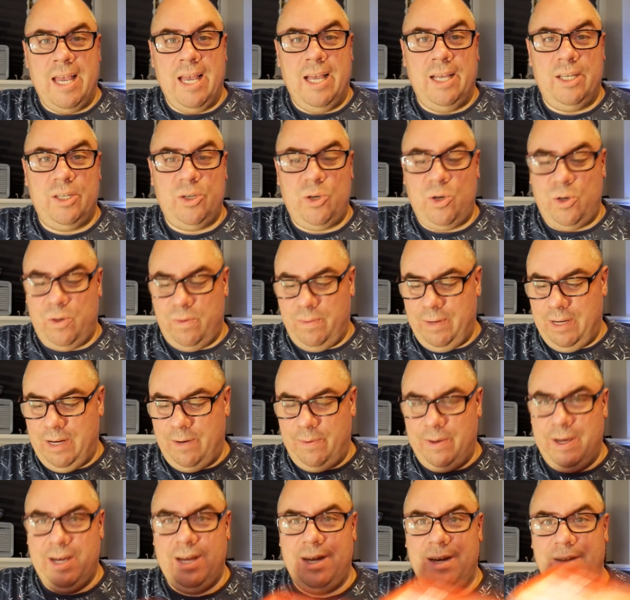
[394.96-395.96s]
So here
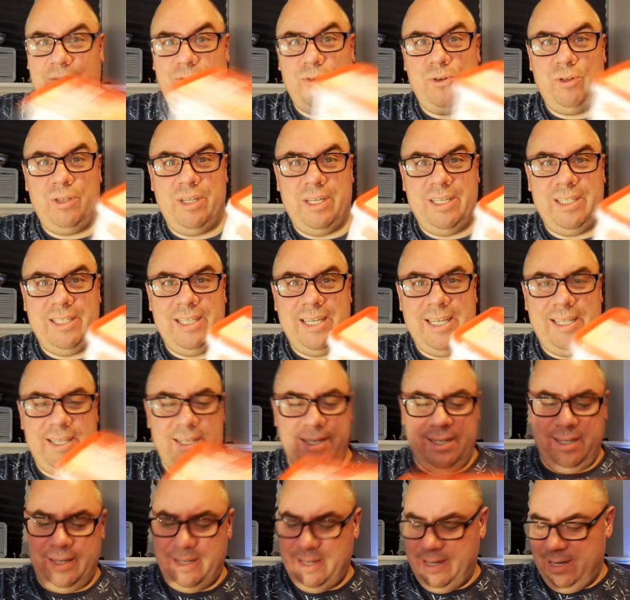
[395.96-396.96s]
we are, a few days
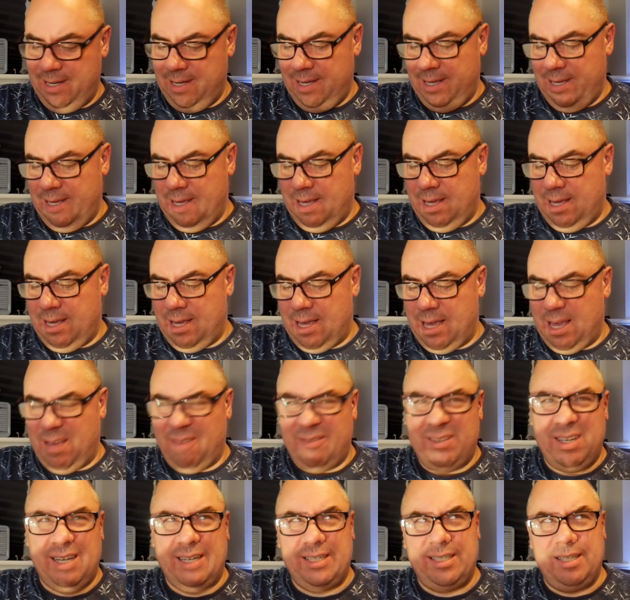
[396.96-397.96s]
later. Uh, it
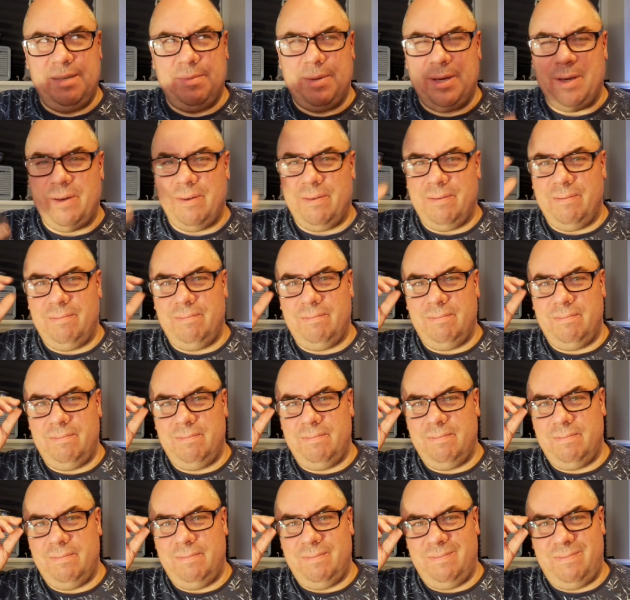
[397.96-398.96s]
was actually about
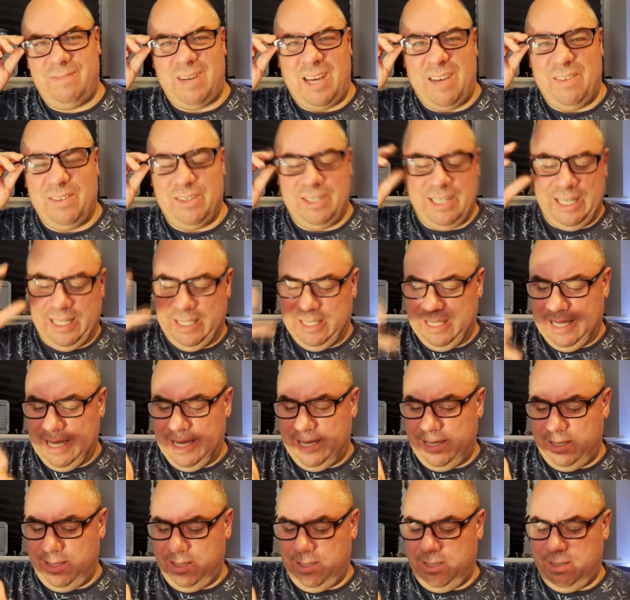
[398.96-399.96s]
five or six
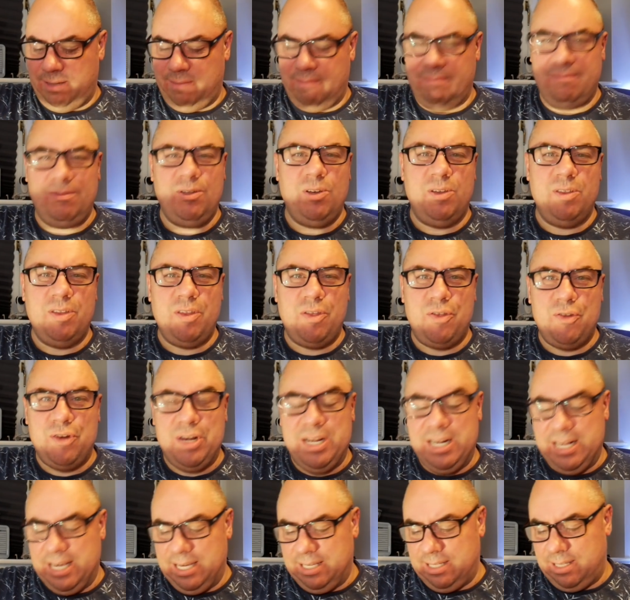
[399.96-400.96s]
days, not the
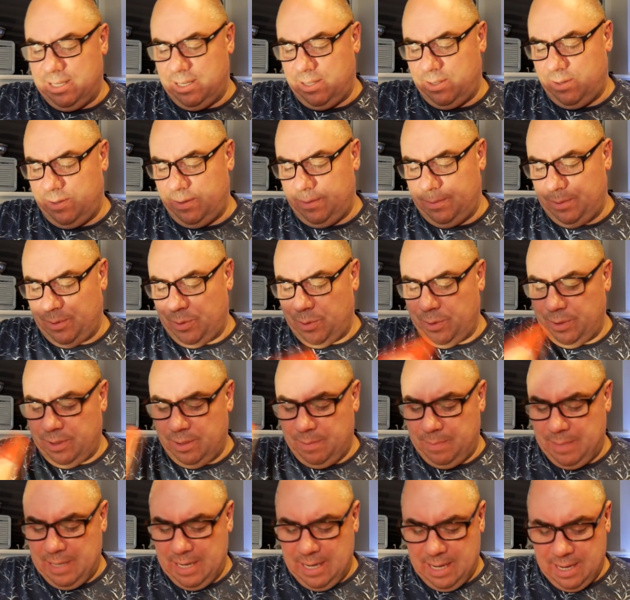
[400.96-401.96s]
three days that I thought it was going to
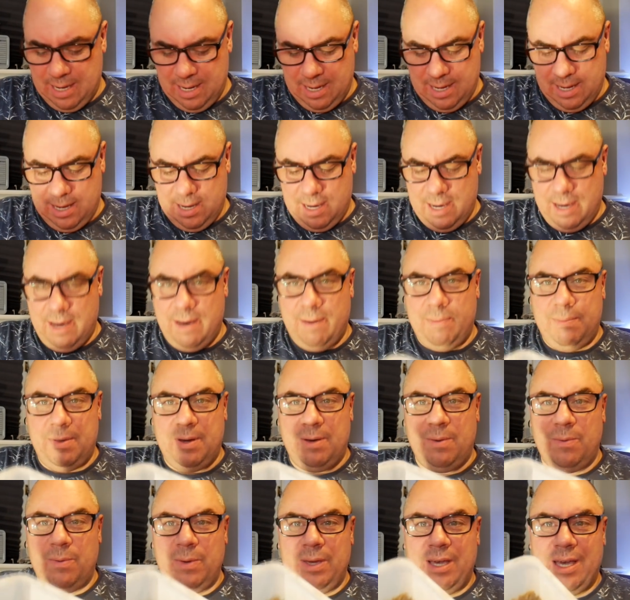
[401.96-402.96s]
be.
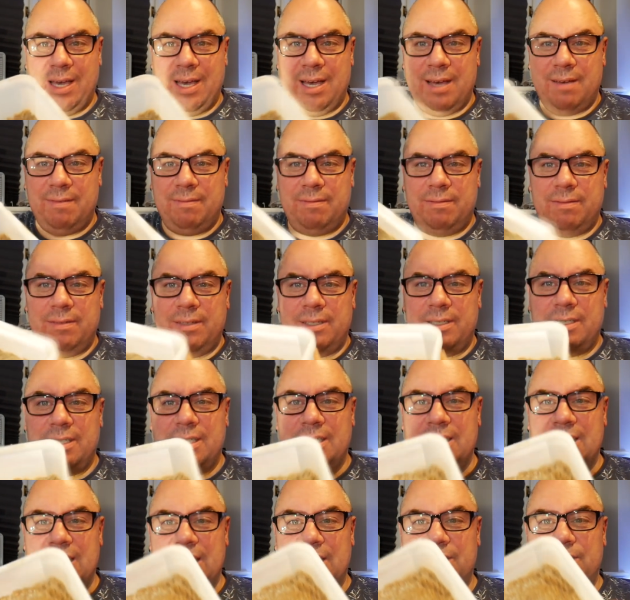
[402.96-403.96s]
But we have a
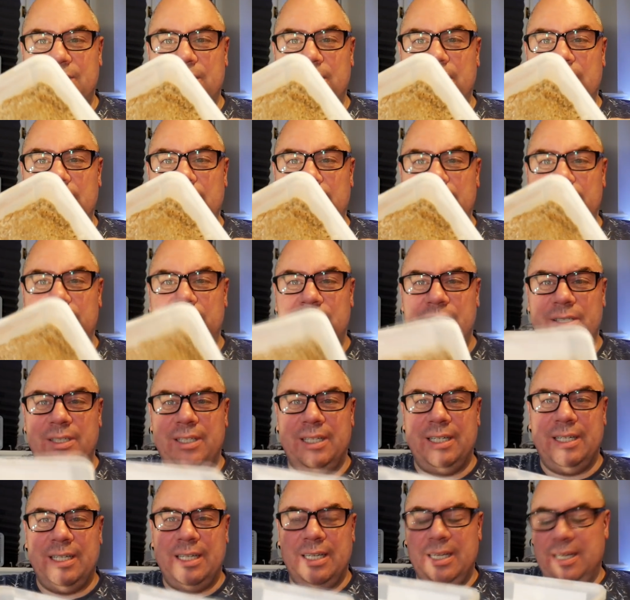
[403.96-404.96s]
successful culture
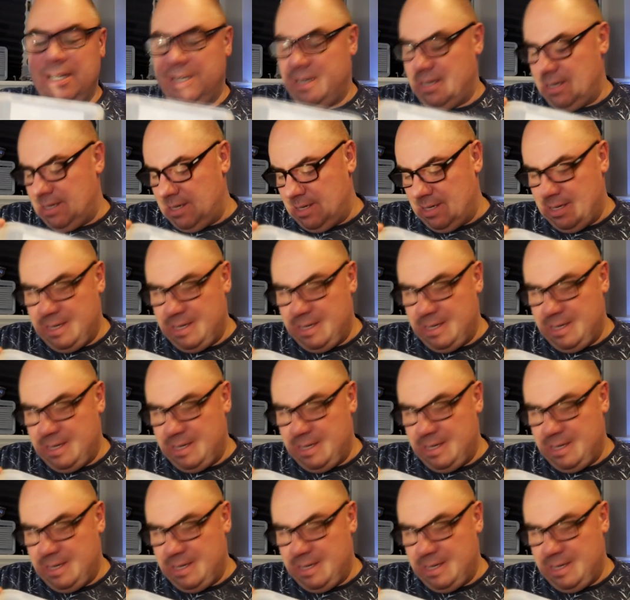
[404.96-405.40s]
in here.